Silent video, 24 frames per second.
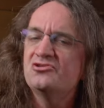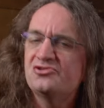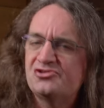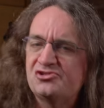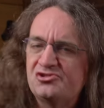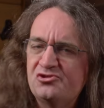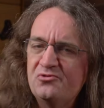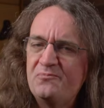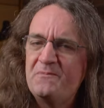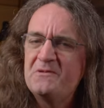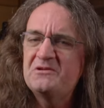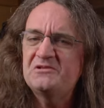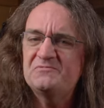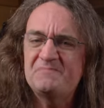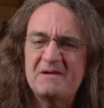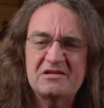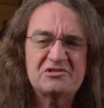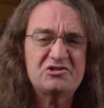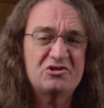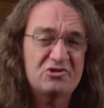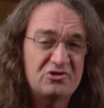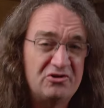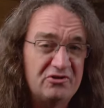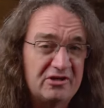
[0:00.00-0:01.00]
super
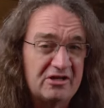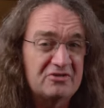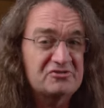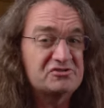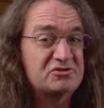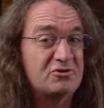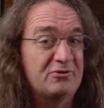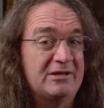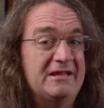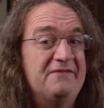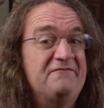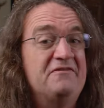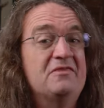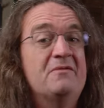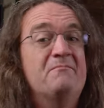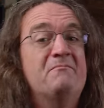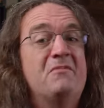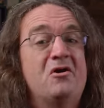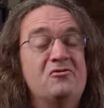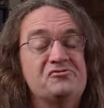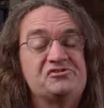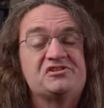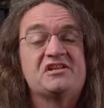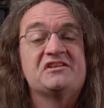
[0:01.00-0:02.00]
special clear, so even the
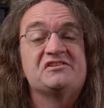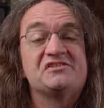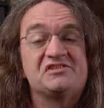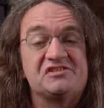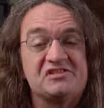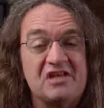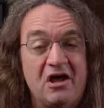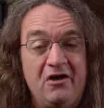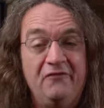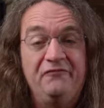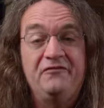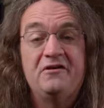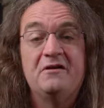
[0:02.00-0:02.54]
most self